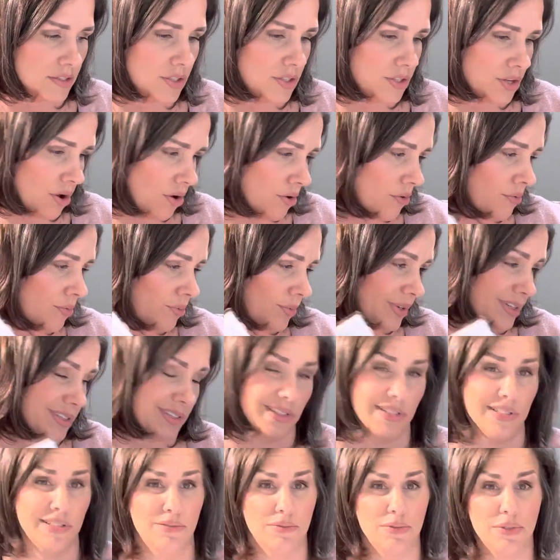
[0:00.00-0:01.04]
So
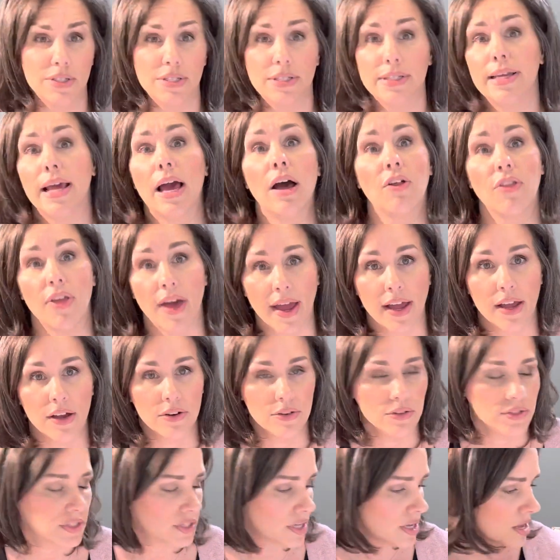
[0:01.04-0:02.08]
we'll see how that
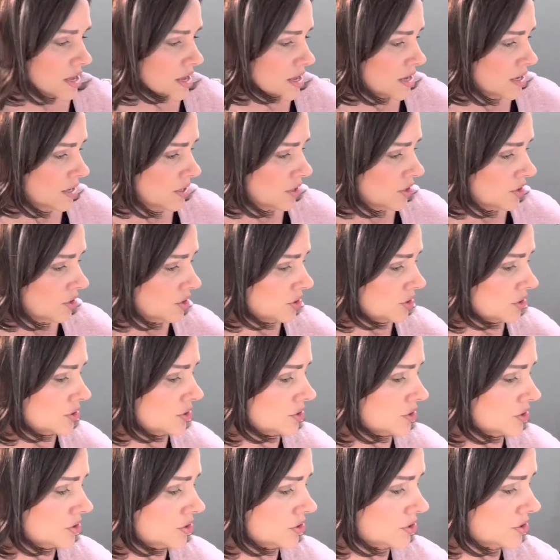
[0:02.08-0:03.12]
goes.
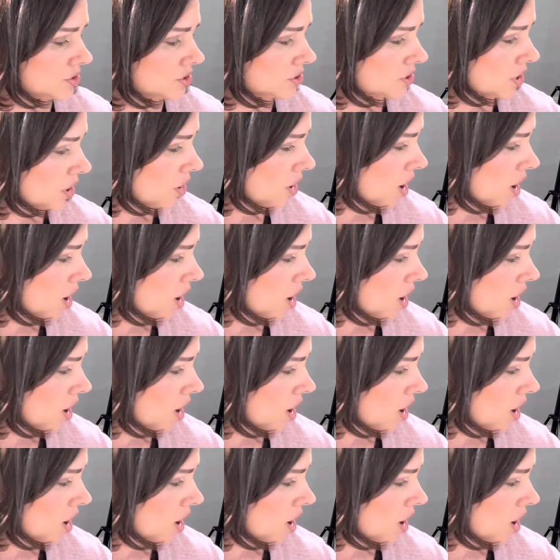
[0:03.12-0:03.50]
So